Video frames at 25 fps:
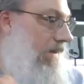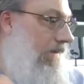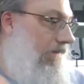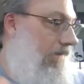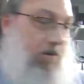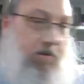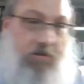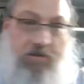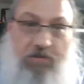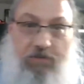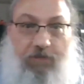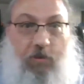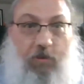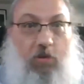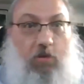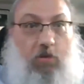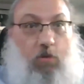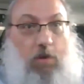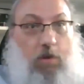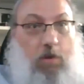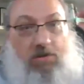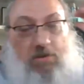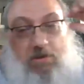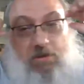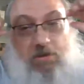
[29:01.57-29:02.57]
there's a few
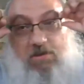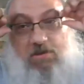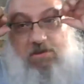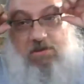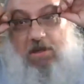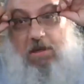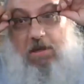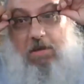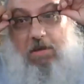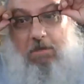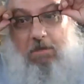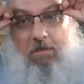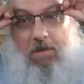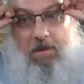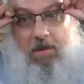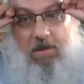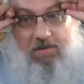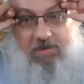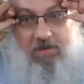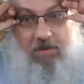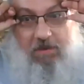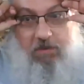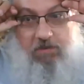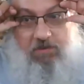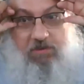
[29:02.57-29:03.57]
questions.
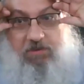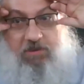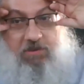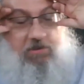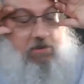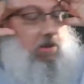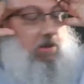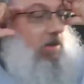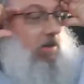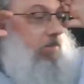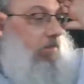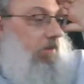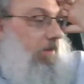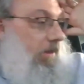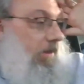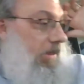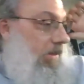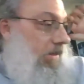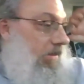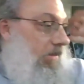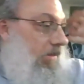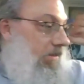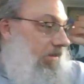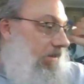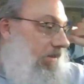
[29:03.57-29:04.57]
As I was just typing
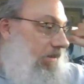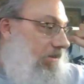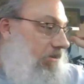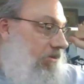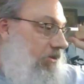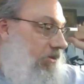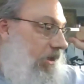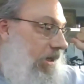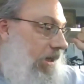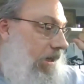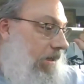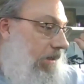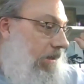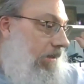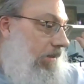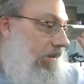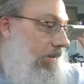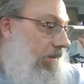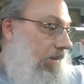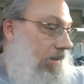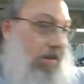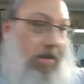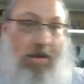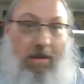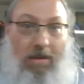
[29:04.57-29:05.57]
into the chat,
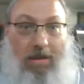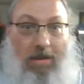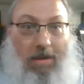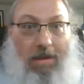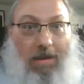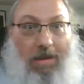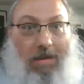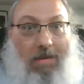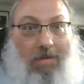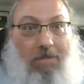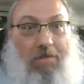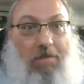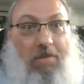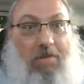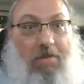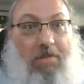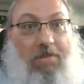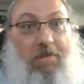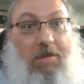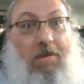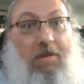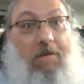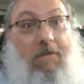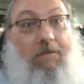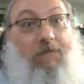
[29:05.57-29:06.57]

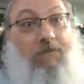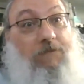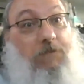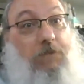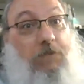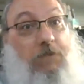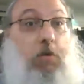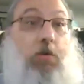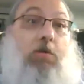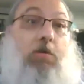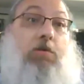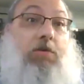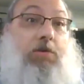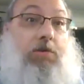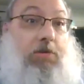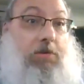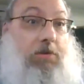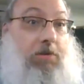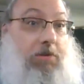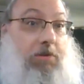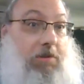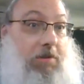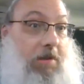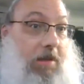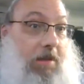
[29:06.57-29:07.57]
the
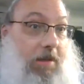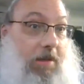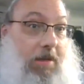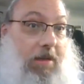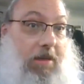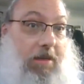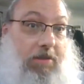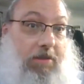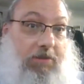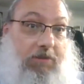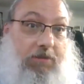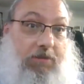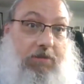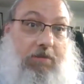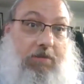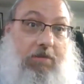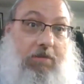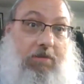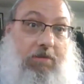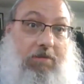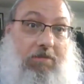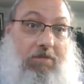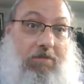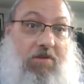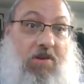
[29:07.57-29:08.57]
first, I guess,
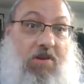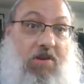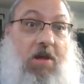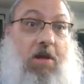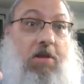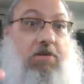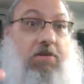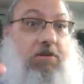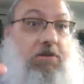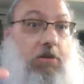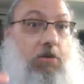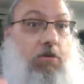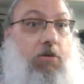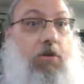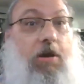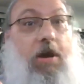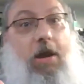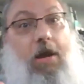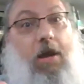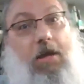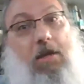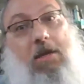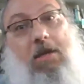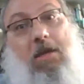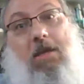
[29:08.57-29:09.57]
nut to
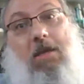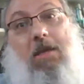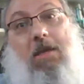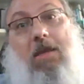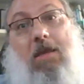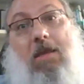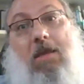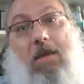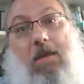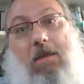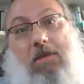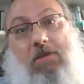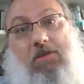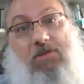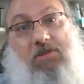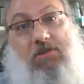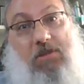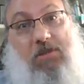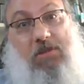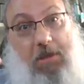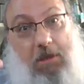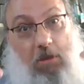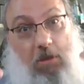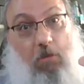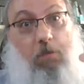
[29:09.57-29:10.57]
crack is
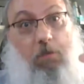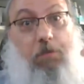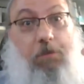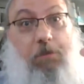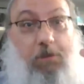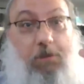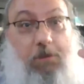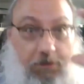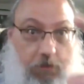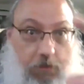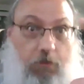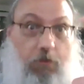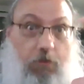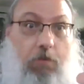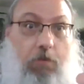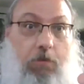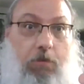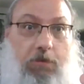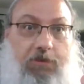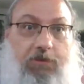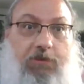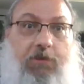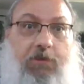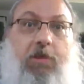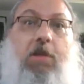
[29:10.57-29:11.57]
to help the
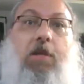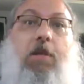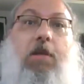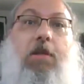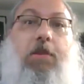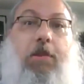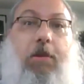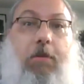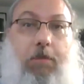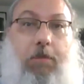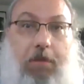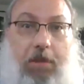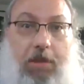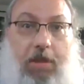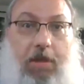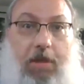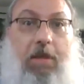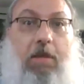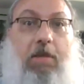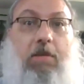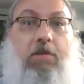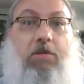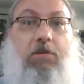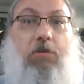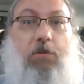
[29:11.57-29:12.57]
schools that
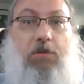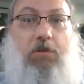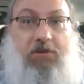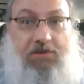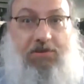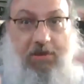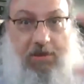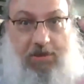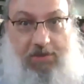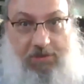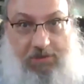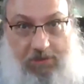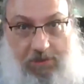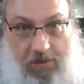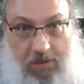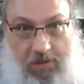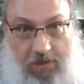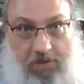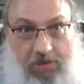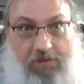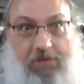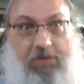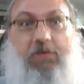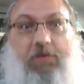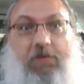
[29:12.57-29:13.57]
plan to assess
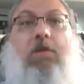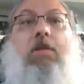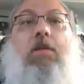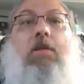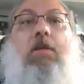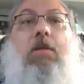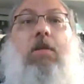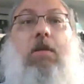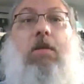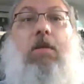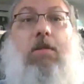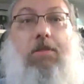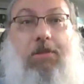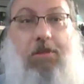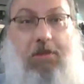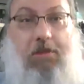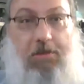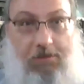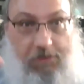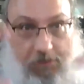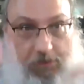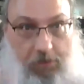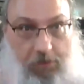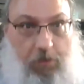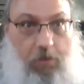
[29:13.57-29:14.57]

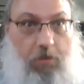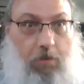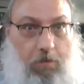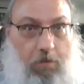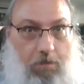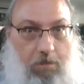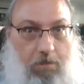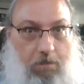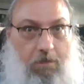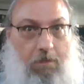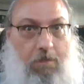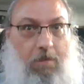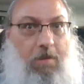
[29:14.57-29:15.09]
this term.